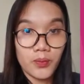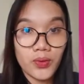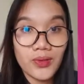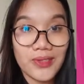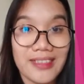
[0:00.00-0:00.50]

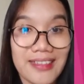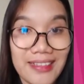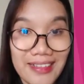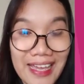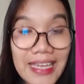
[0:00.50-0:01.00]
pull,
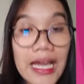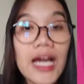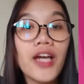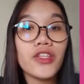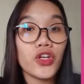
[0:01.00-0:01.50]
okay,
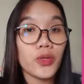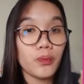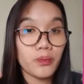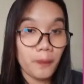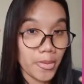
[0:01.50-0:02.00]
you're
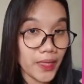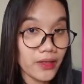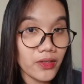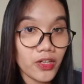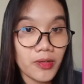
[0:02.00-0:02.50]

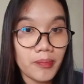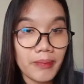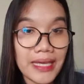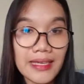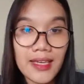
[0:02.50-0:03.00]

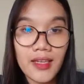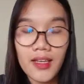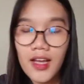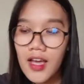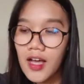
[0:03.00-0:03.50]
making